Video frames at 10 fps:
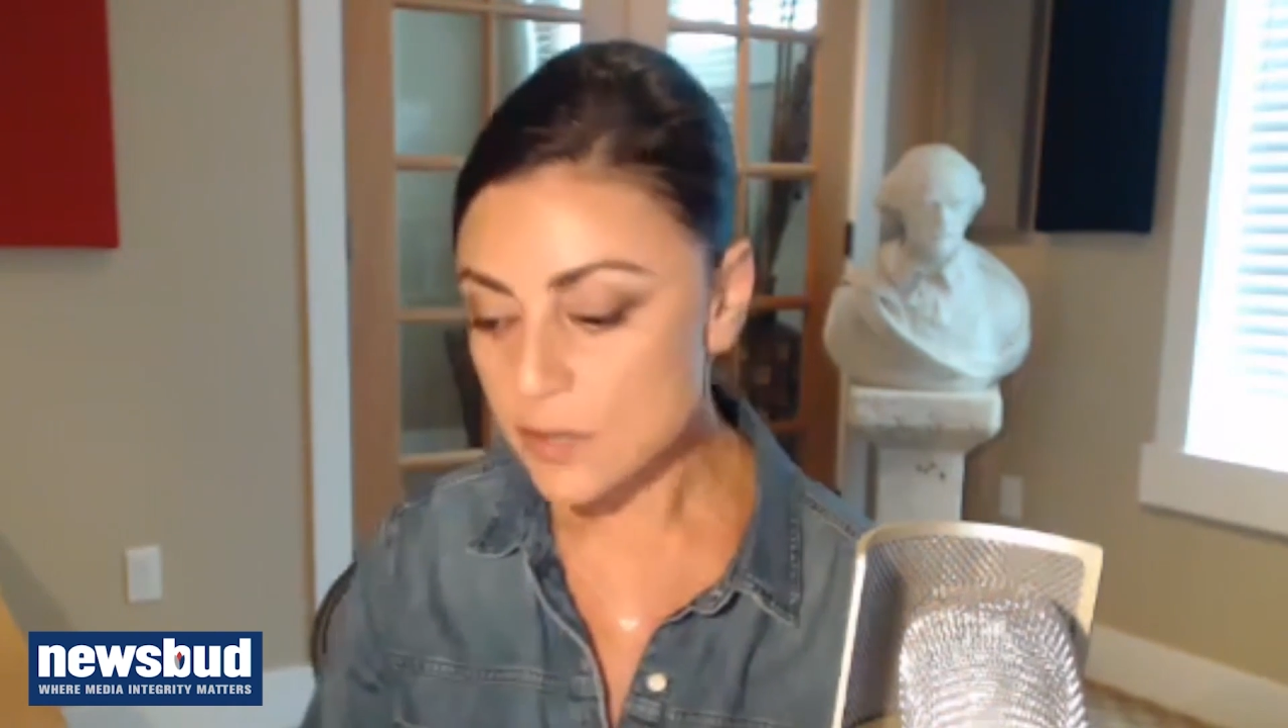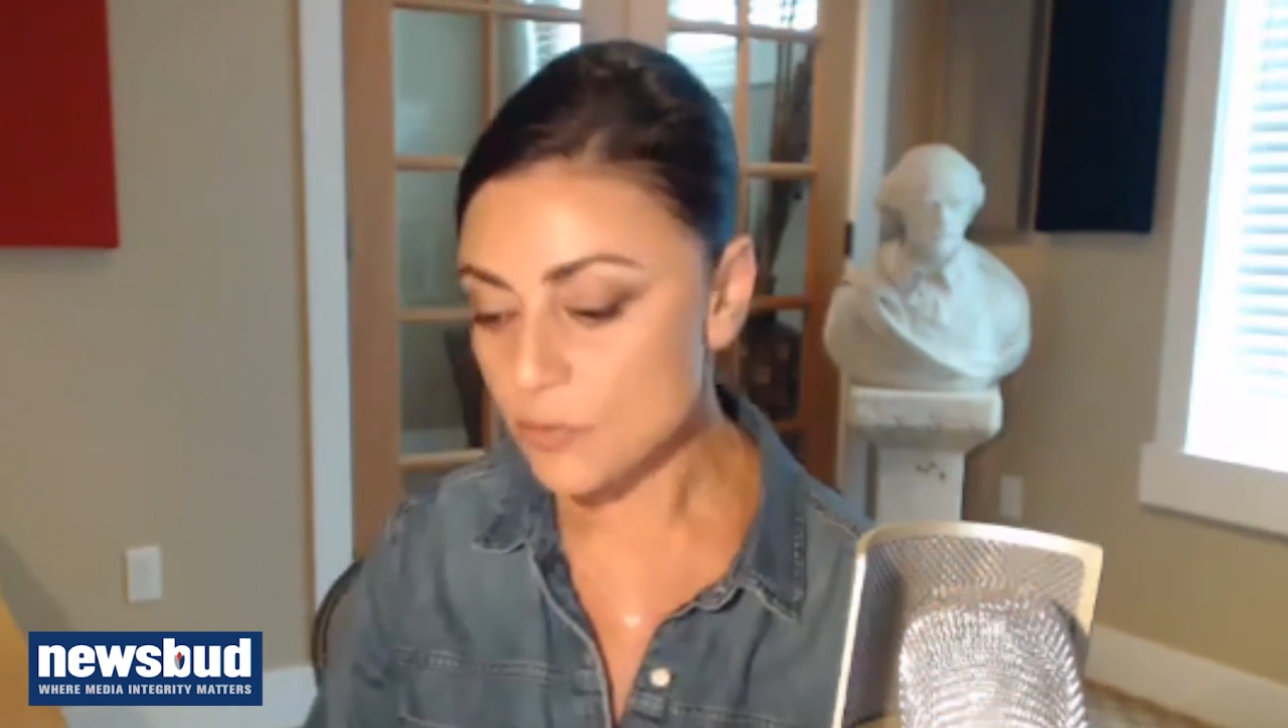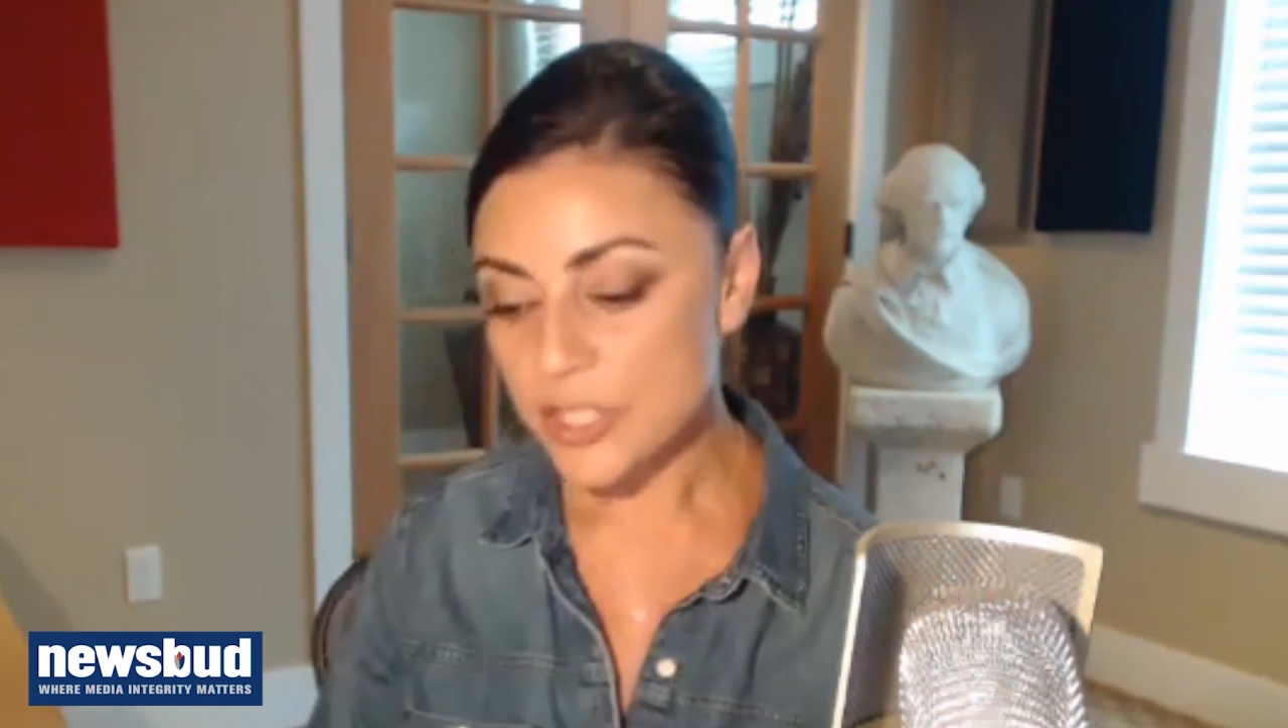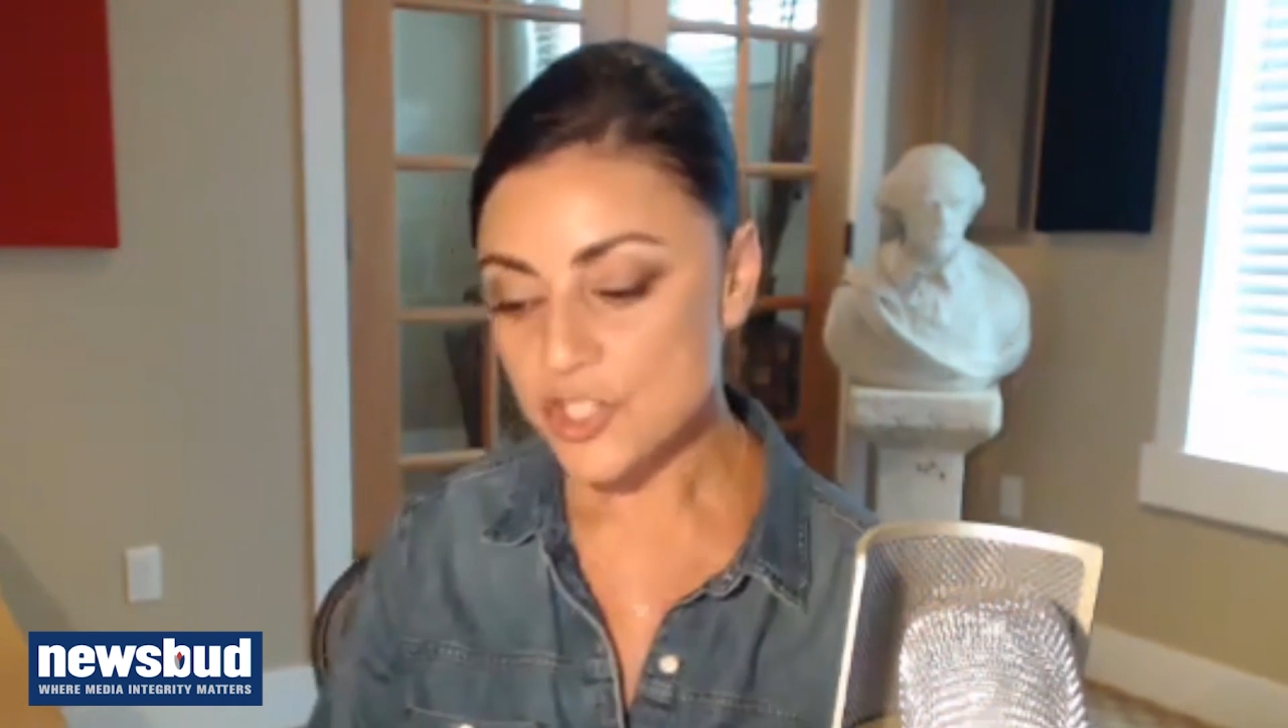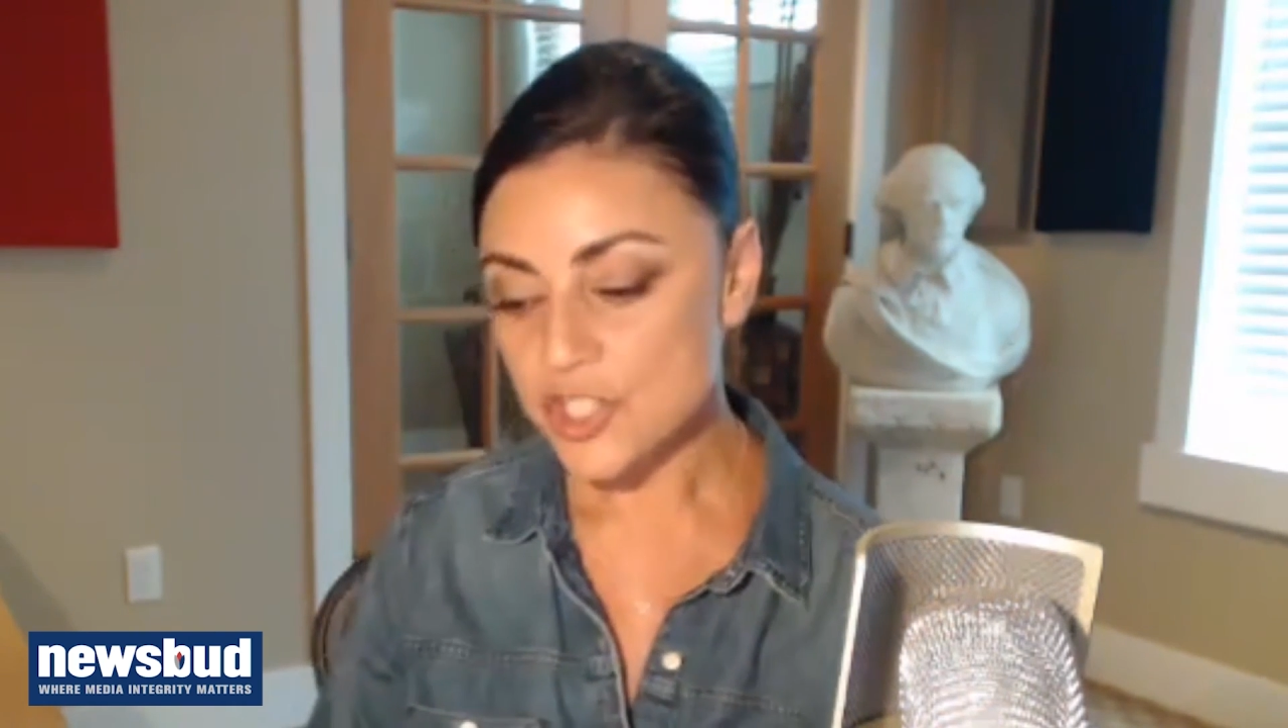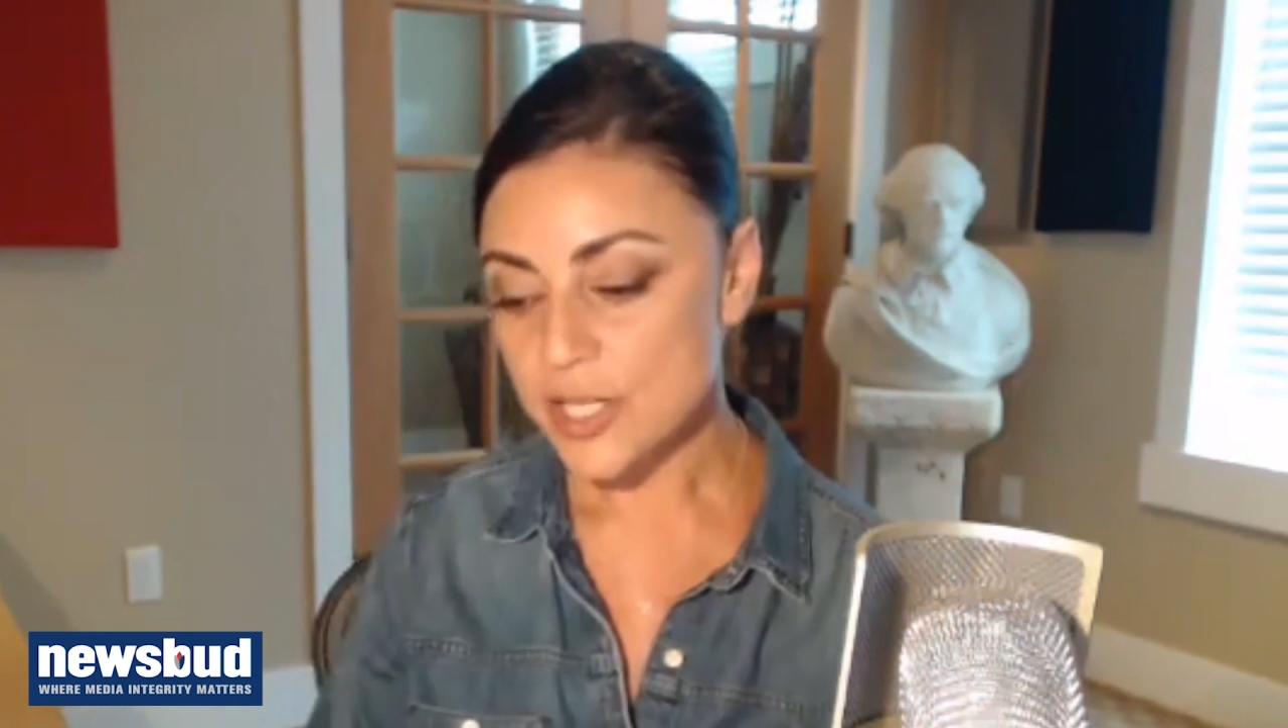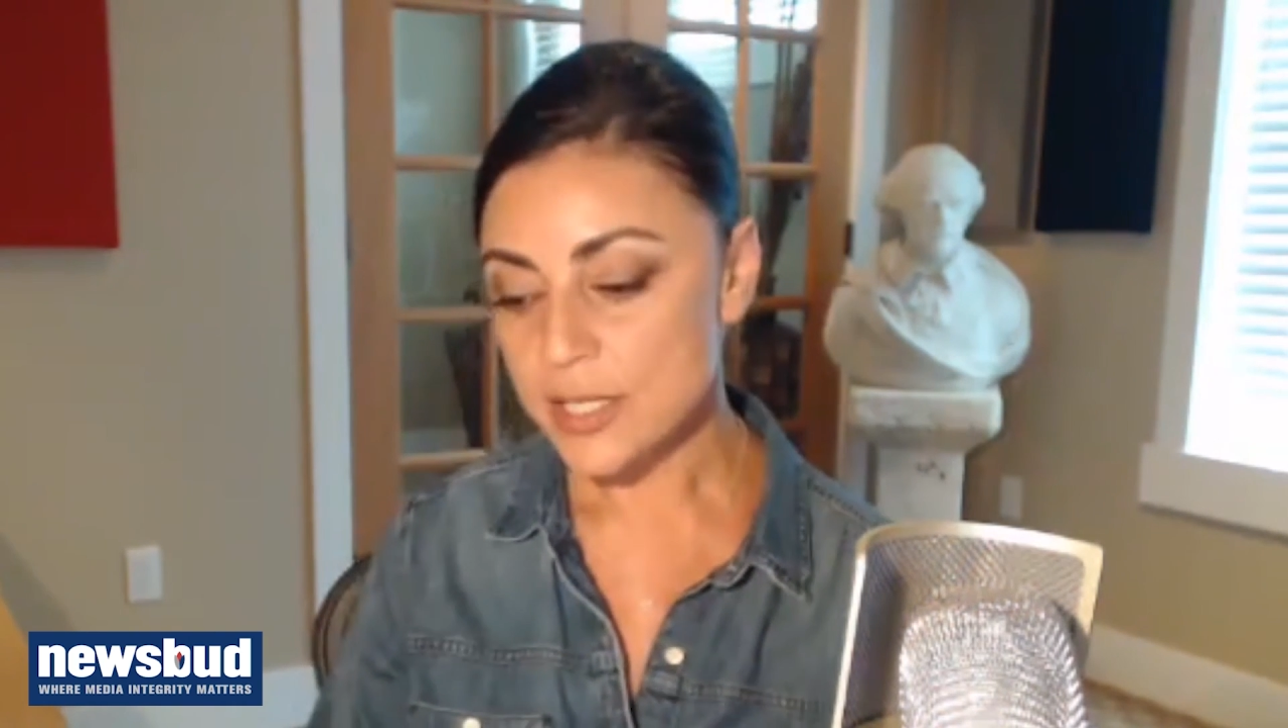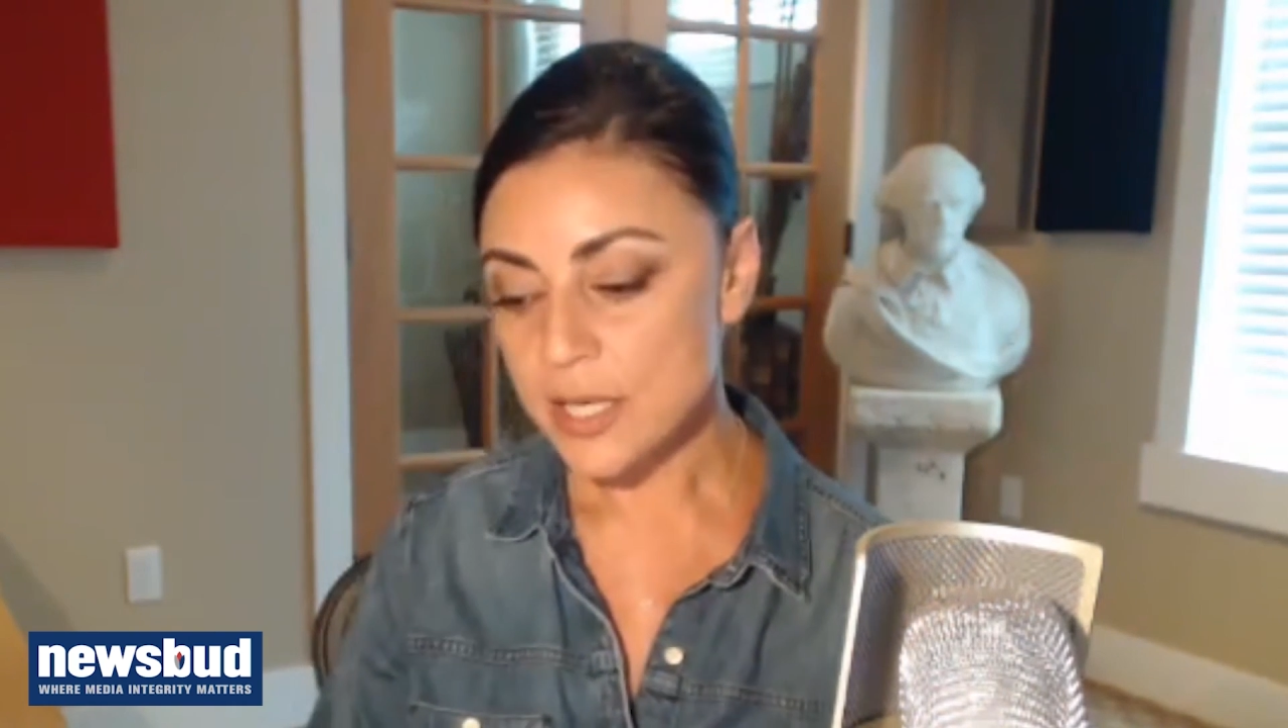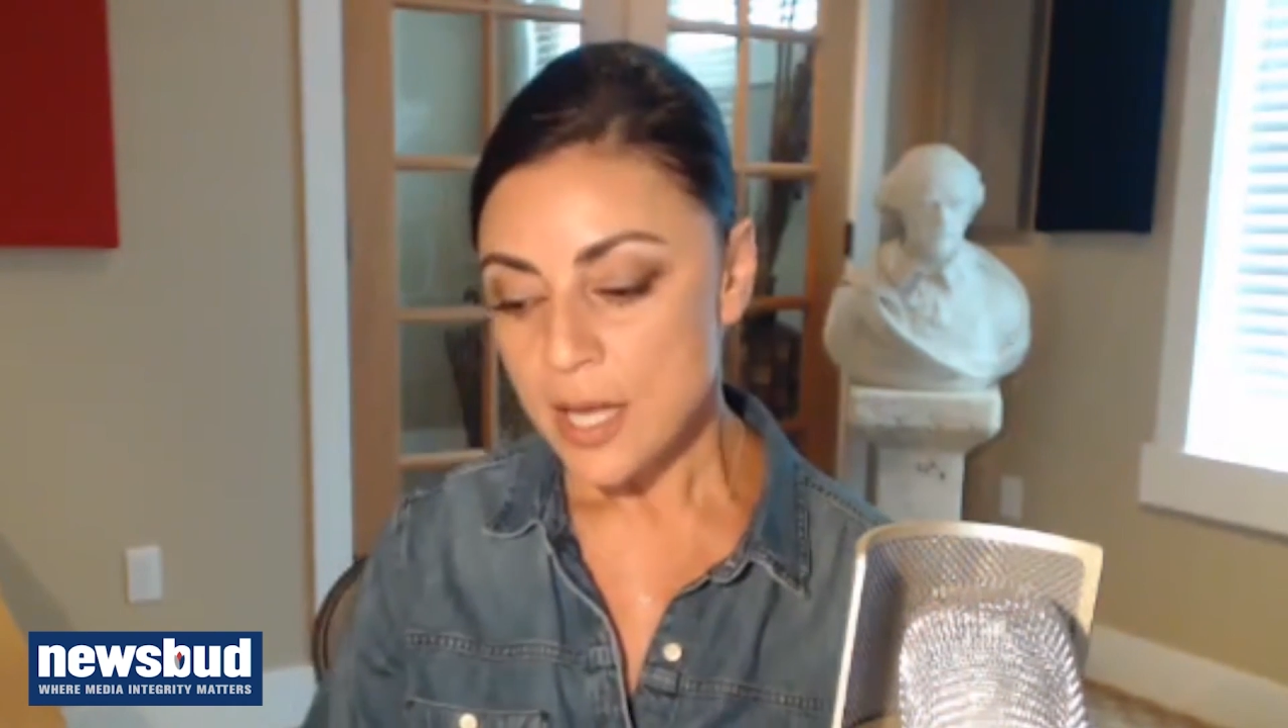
region,